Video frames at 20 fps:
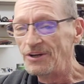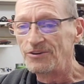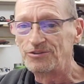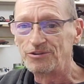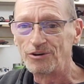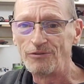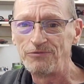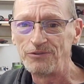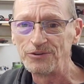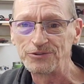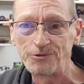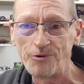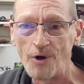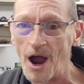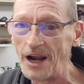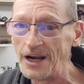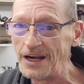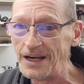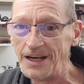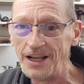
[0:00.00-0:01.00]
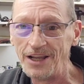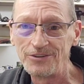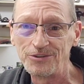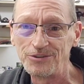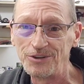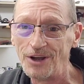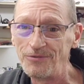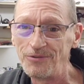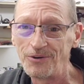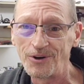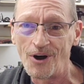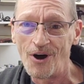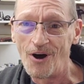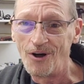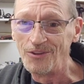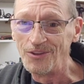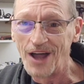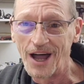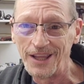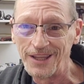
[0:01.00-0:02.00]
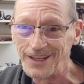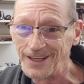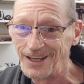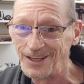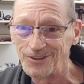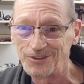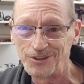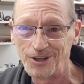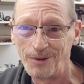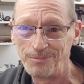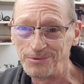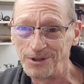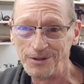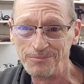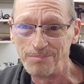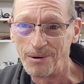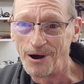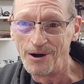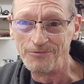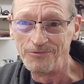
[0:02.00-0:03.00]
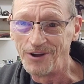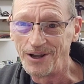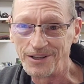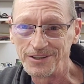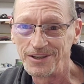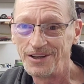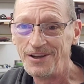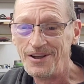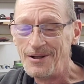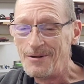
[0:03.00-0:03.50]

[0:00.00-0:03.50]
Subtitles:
Surface grinding, it's difficult not to get something perfect.